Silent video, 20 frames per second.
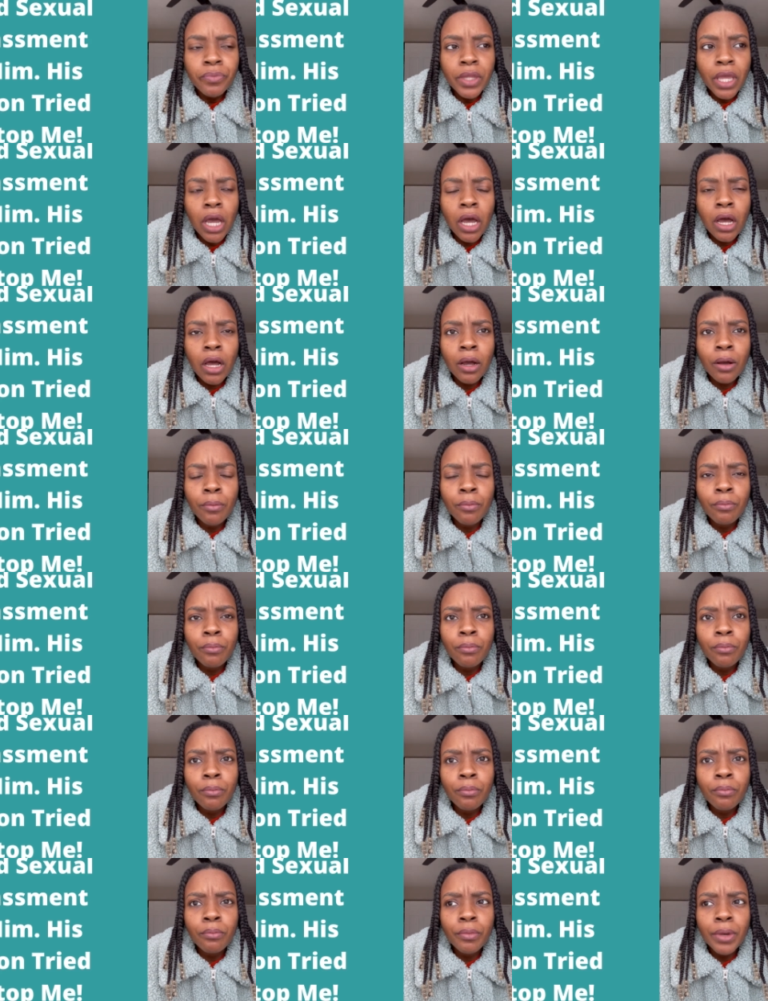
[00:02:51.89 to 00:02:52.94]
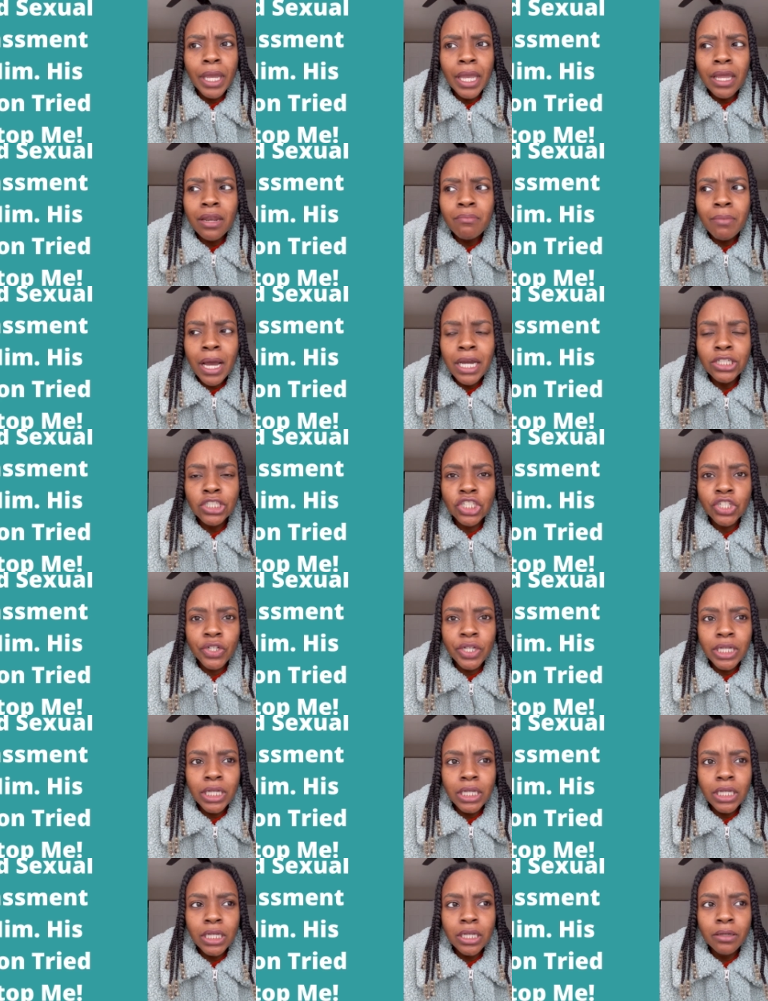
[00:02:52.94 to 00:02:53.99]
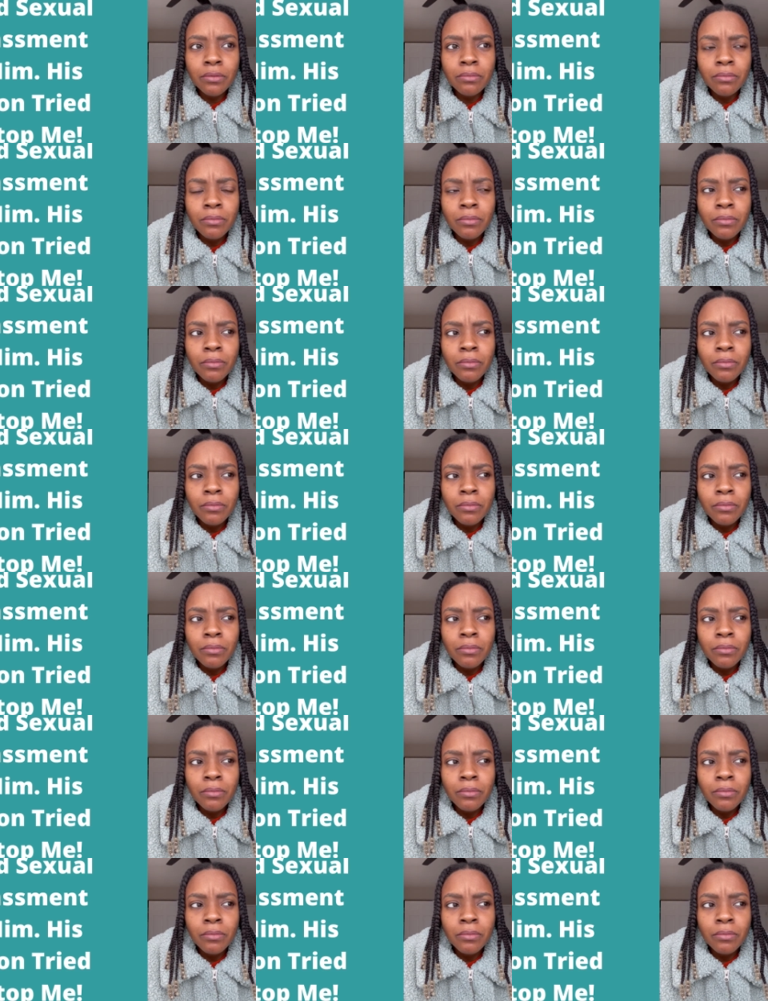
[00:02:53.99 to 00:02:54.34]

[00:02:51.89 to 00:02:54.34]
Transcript: um, in my dream